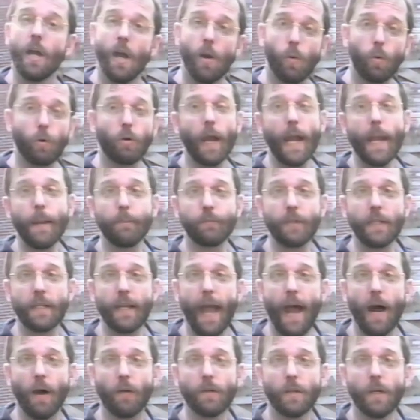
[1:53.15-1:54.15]
were emptied
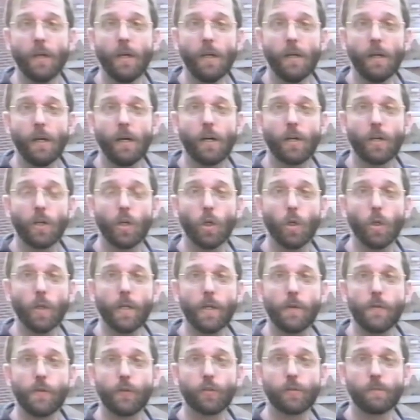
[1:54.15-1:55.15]
out
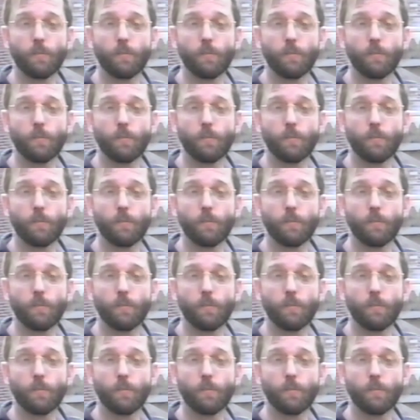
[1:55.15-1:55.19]
earlier this